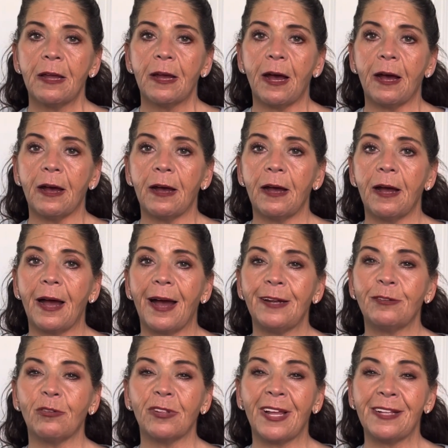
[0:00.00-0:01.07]
I
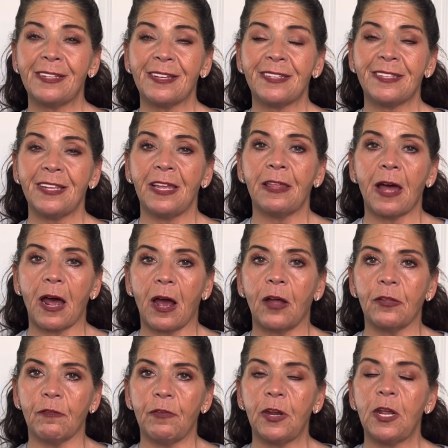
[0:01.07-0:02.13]
don't like to see that
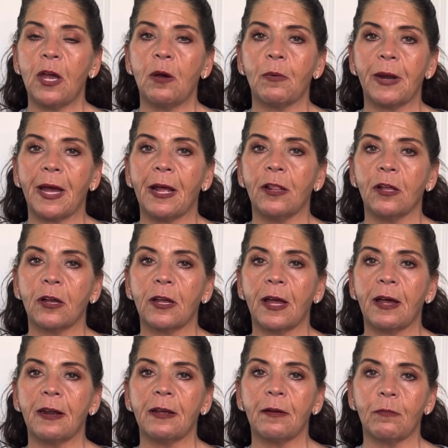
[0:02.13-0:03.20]
on the video when I look
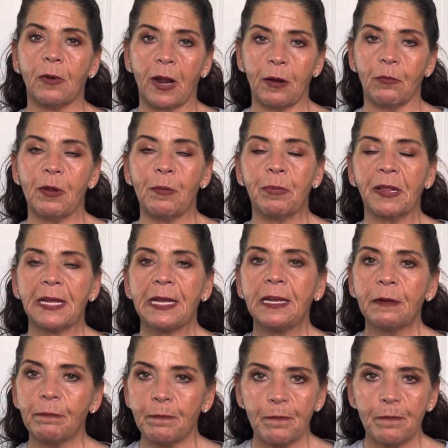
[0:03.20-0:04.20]
at it, when I replay it.